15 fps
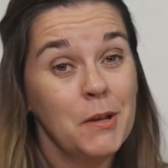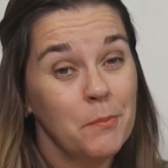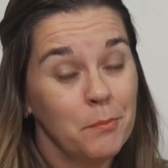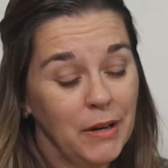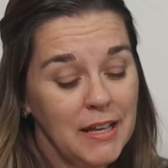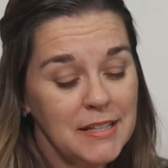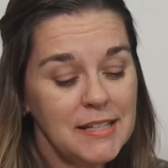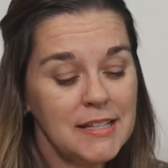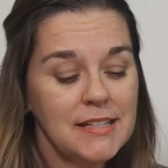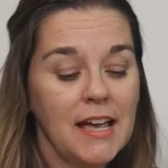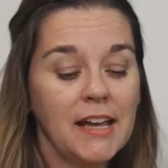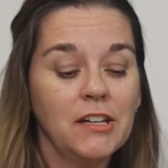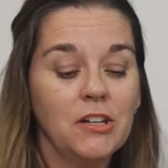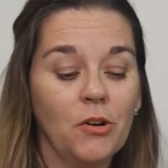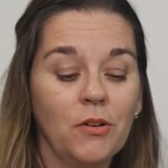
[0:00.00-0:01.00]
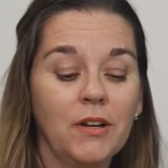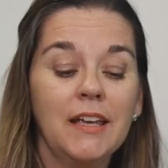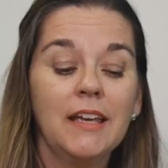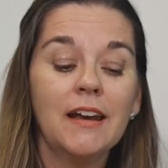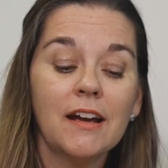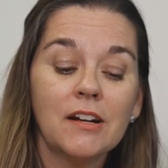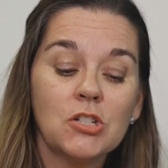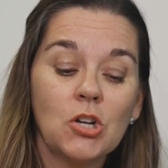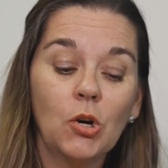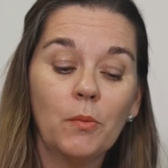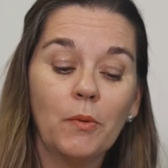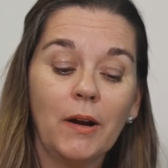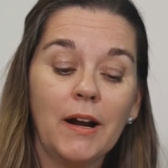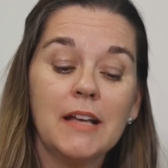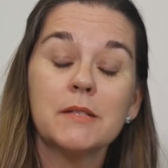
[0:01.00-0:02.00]
But as a side note, in
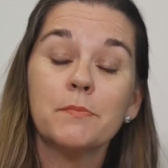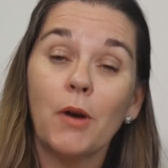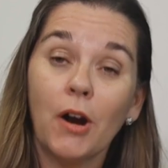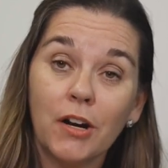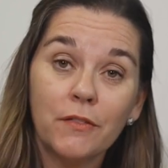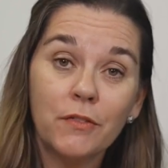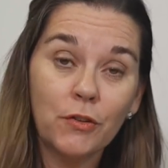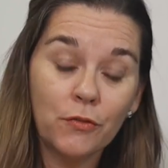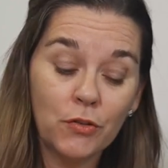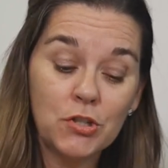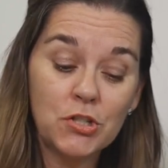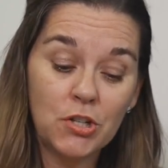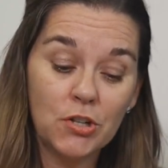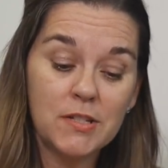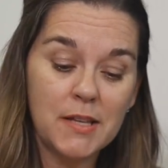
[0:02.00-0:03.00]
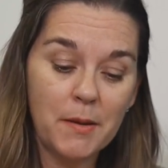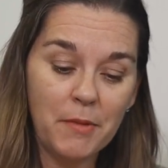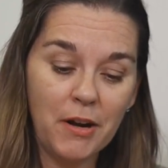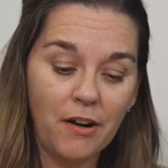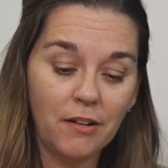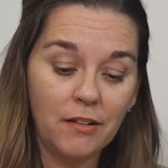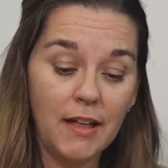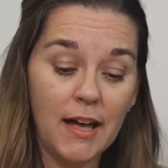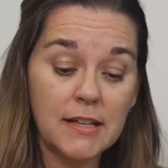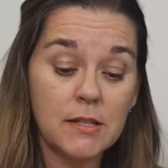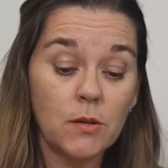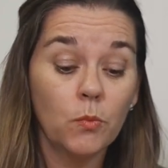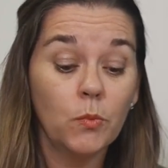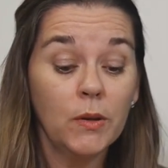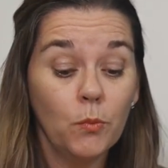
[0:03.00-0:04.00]
October, as part of your first year seminar class,
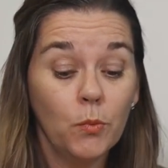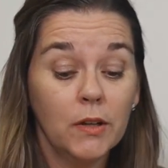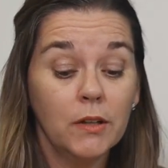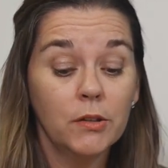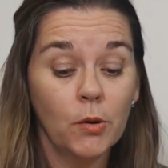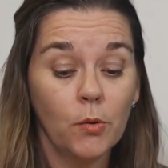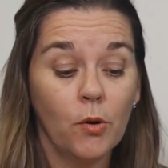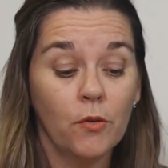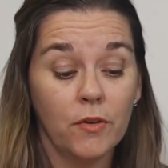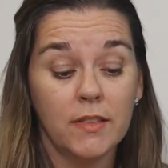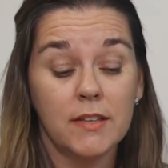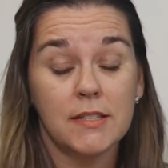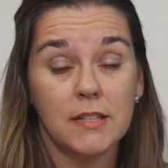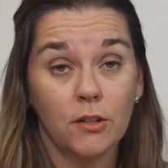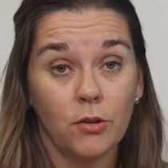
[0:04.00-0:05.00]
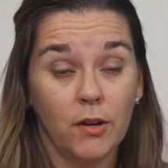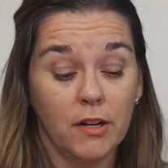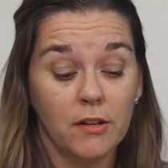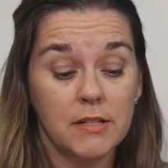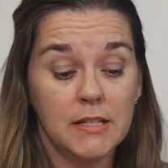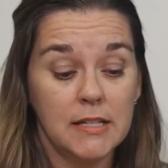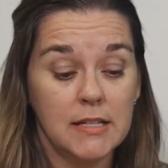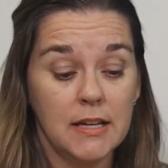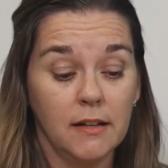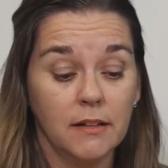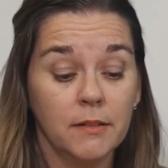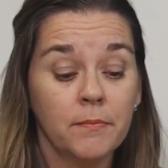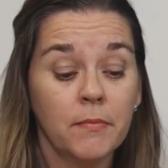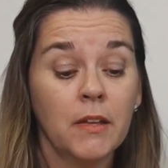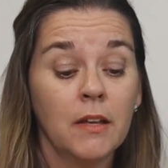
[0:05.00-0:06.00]
we will go over this in greater
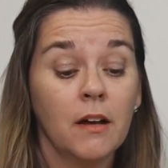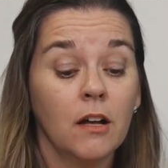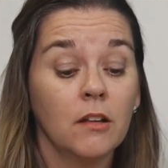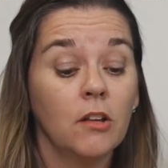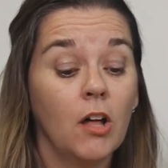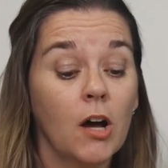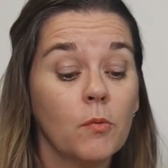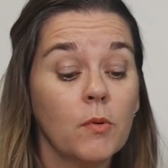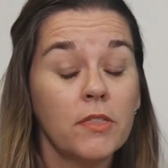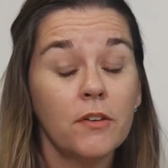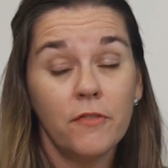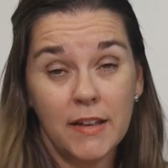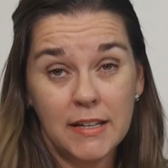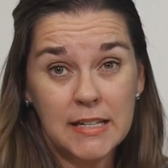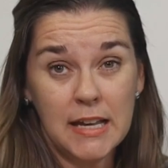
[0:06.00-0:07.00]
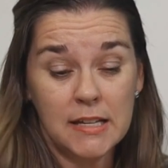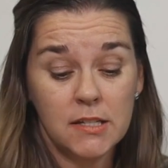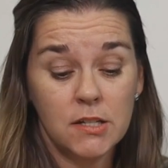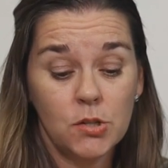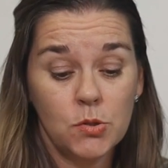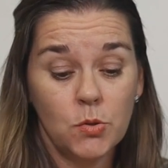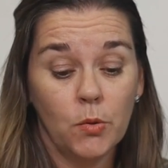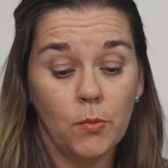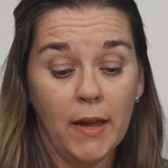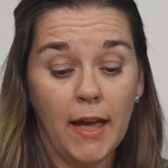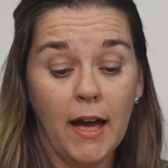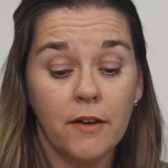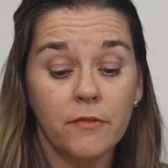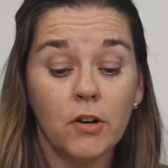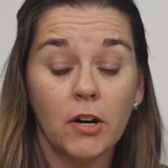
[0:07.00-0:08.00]
detail, along with a fantastic tool we
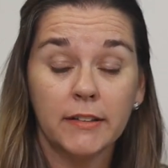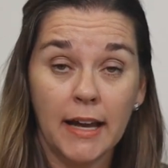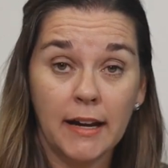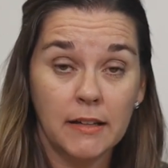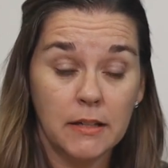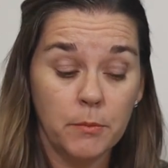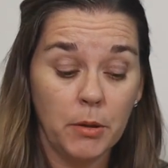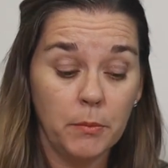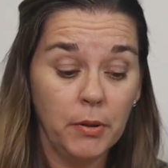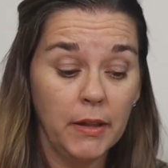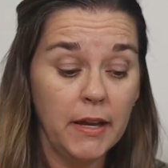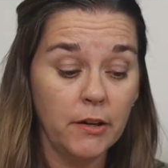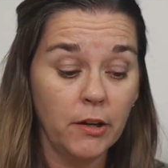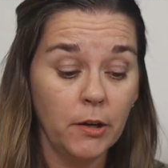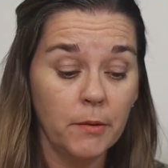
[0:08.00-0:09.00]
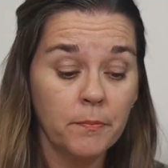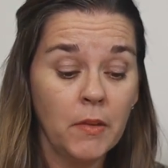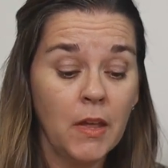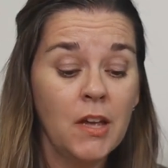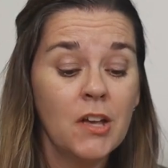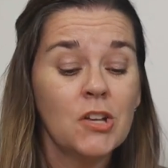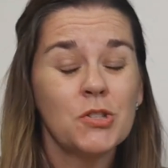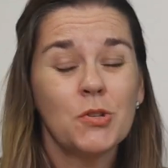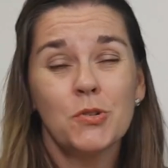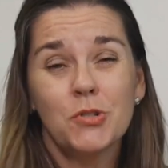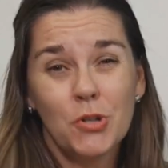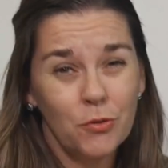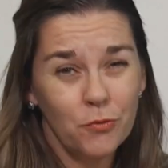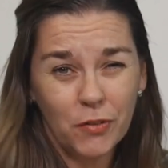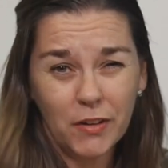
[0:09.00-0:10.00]
have called Academic Planner. So
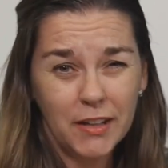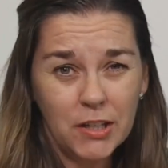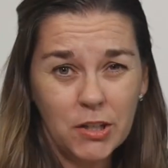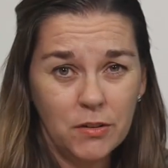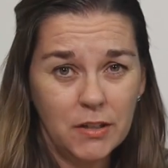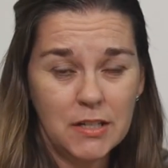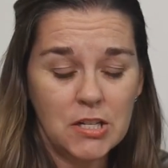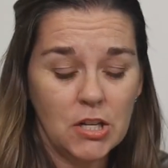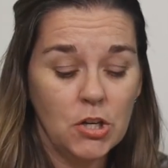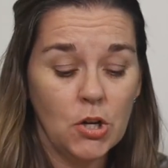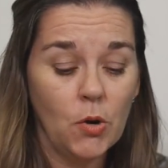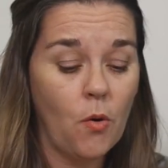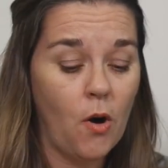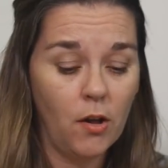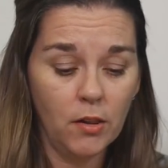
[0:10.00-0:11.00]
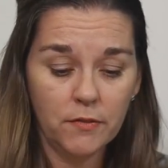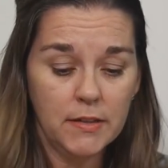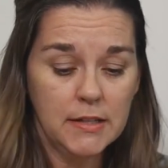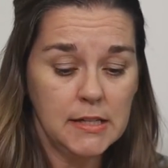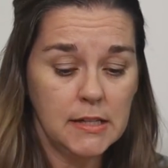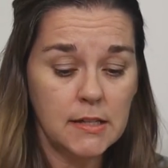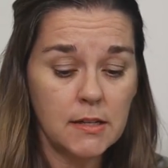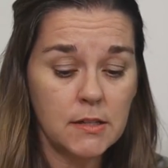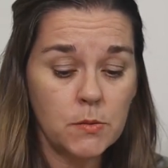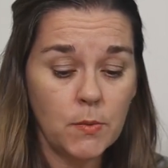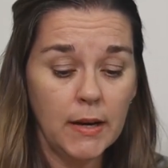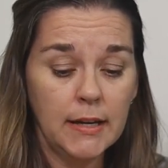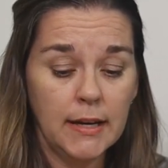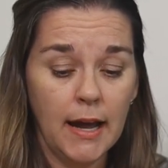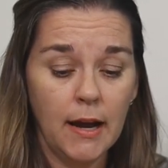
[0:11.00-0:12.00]
don't feel like you need to know all of the details
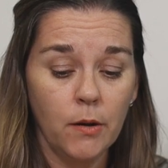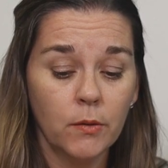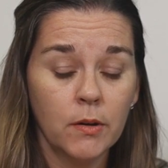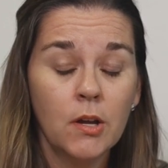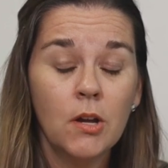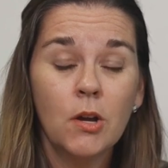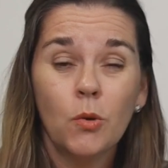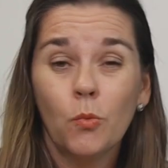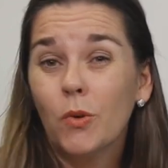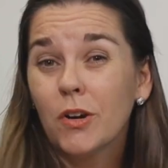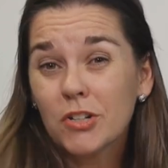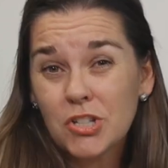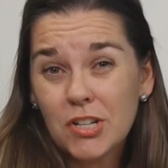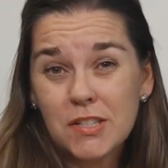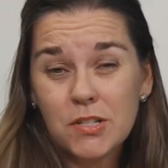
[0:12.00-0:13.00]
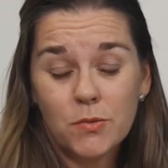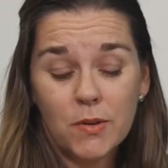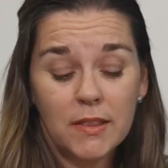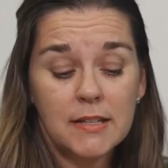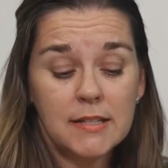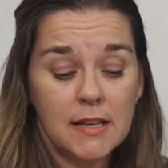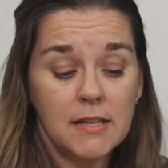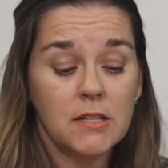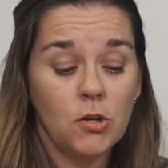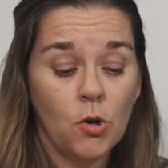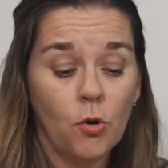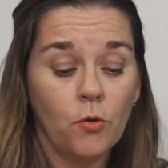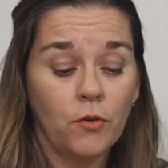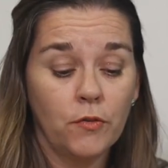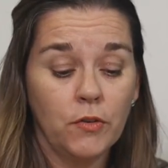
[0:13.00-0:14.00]
right now. We are just doing this as an
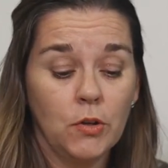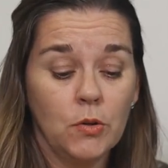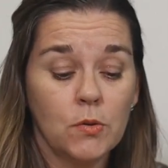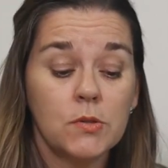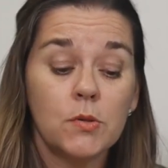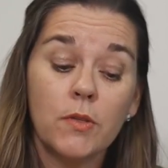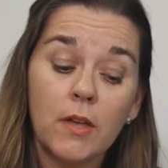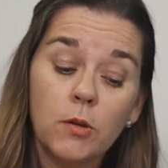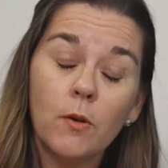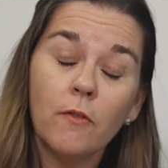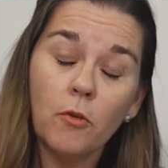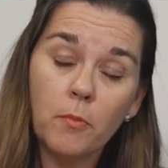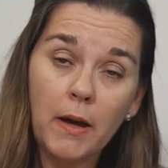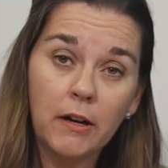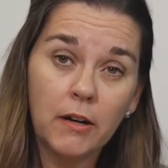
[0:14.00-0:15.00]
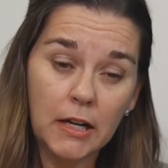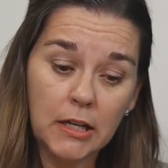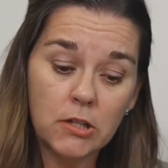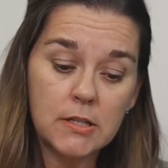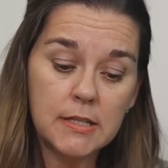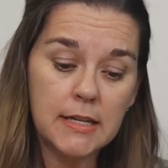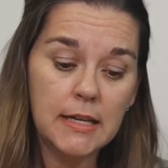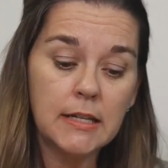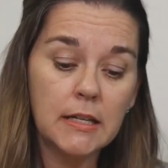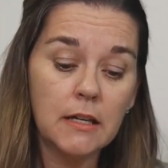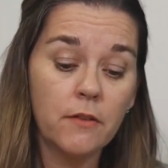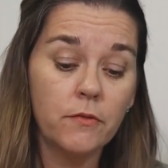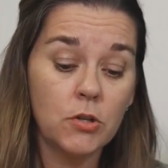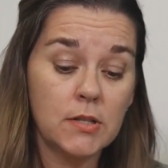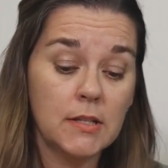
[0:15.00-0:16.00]
overview so that you have a better understanding
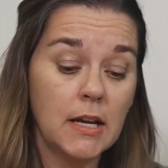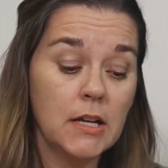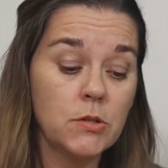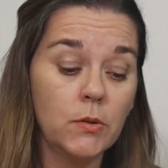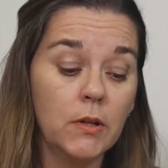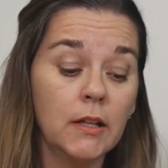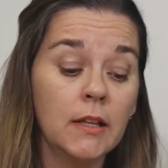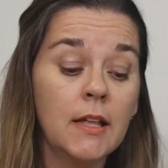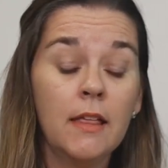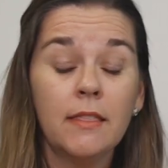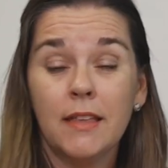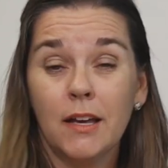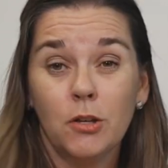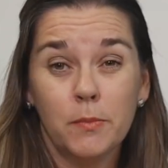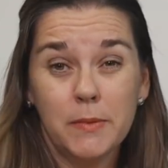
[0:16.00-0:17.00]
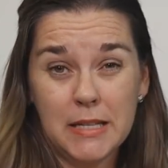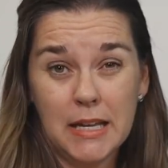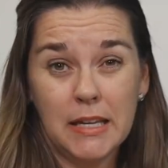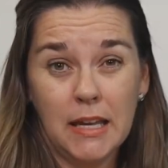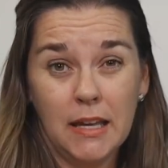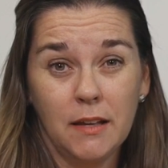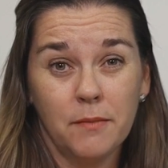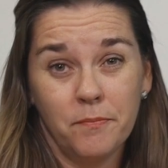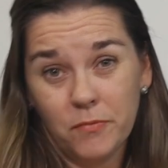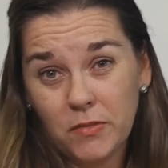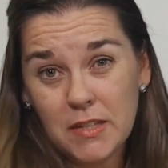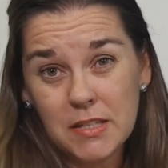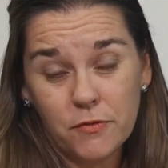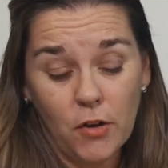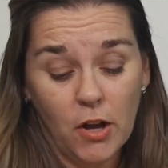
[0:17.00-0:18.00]
of your schedule that you'll be taking
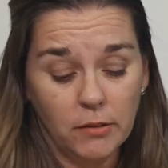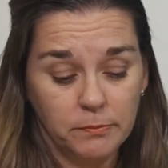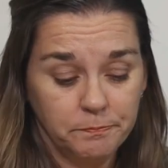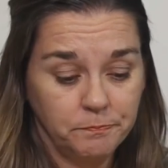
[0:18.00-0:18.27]
this fall.